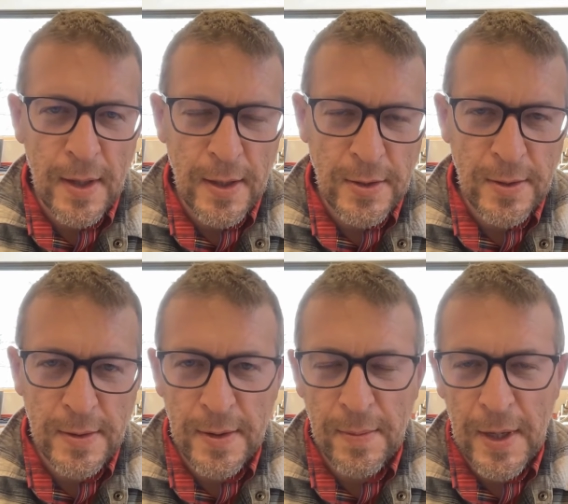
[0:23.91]

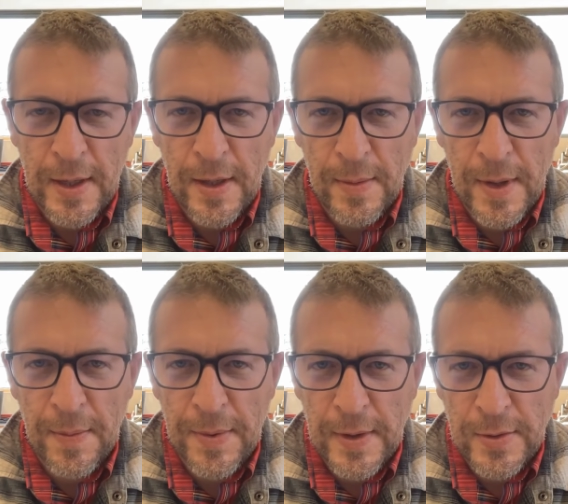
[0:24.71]
issues that may come
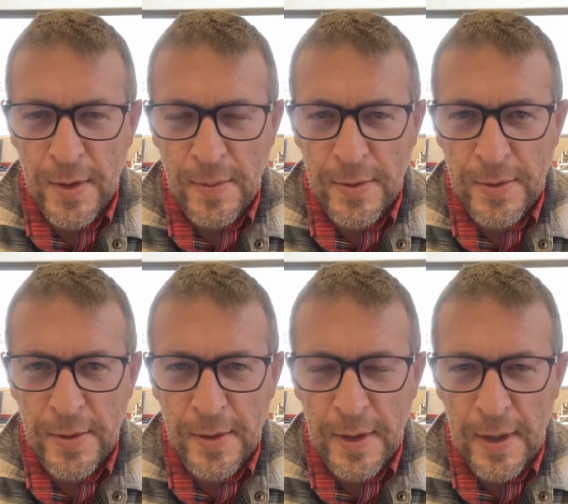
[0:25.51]
up, and
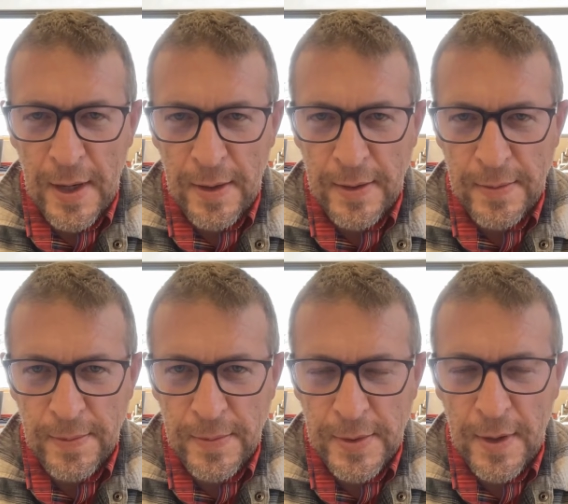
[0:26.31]
troubleshooting, how to
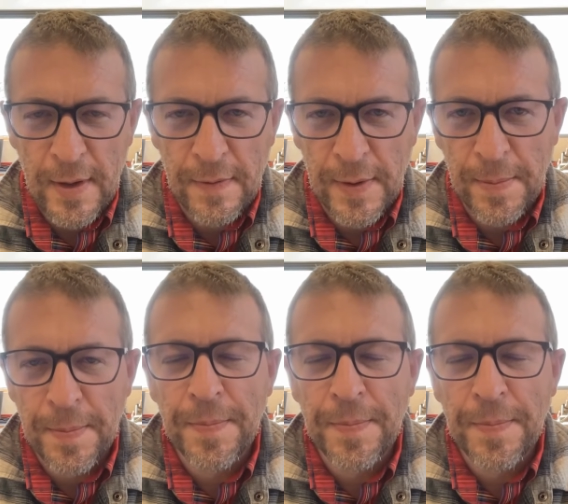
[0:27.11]
solve them.